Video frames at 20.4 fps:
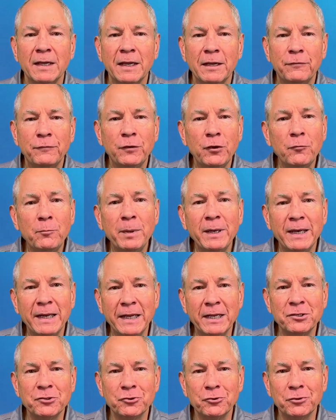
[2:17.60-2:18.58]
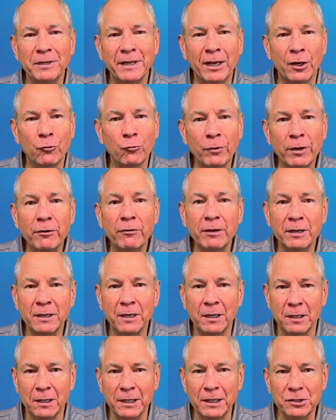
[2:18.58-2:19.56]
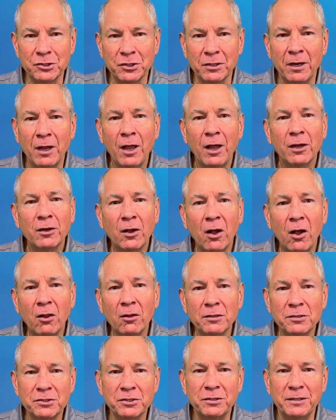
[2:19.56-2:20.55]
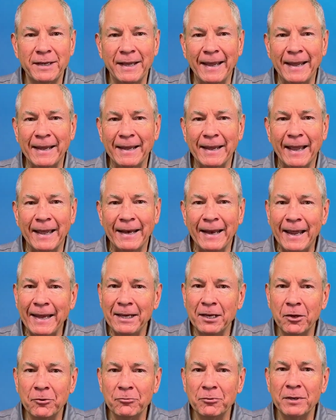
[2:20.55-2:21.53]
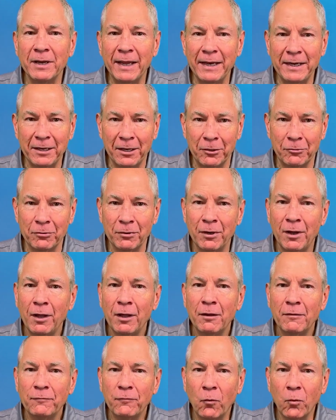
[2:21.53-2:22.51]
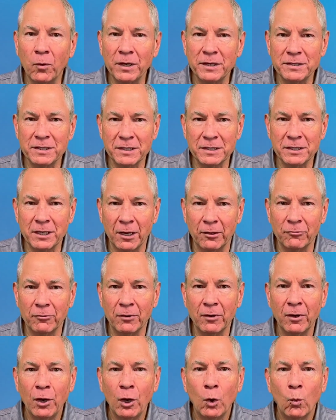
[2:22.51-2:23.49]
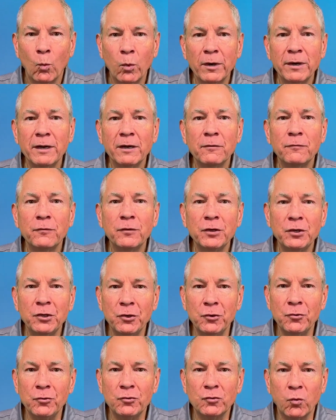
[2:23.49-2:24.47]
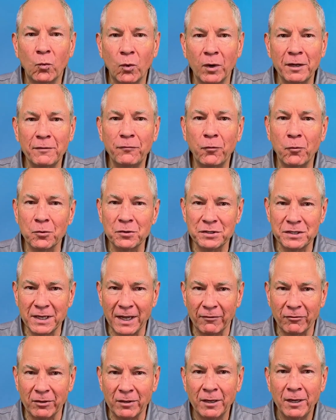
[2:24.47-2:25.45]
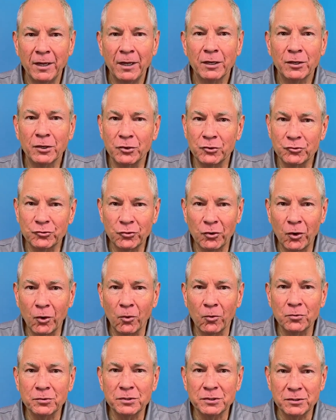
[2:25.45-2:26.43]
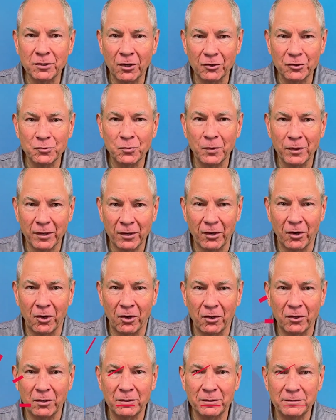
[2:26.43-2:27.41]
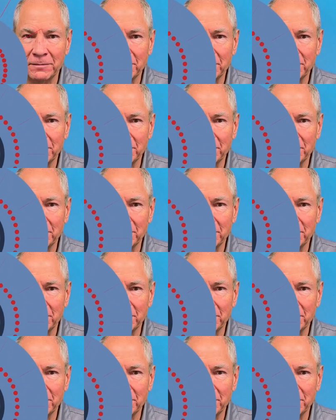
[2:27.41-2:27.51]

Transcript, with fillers: If you've been injured in a rear-end collision, call us today at eight hundred, eight hundred, forty-six hundred. We're here for you twenty-four seven. Control starts with a call.